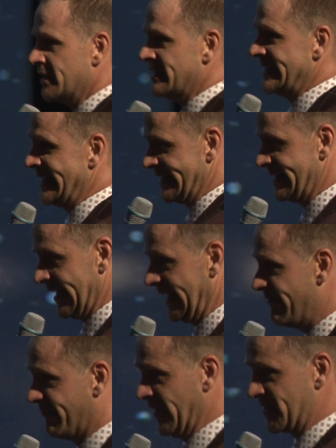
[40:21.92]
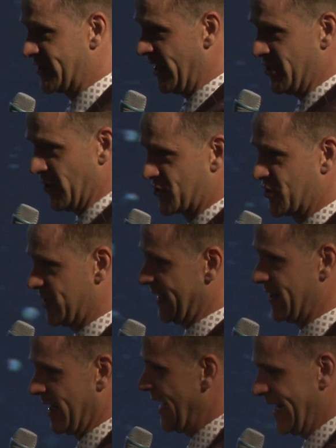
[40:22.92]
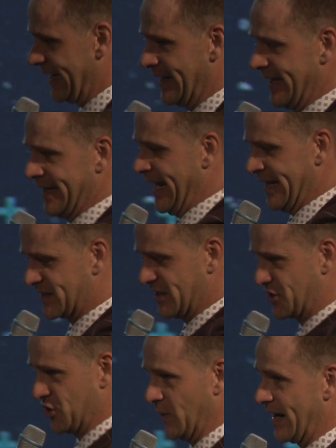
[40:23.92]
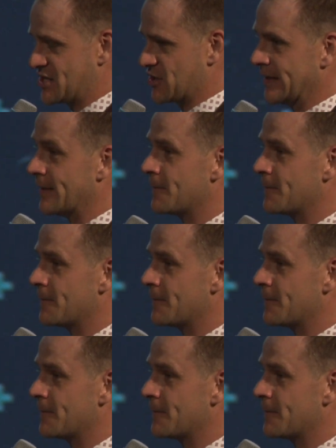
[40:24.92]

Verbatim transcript: need deliverance in your in, in any situation,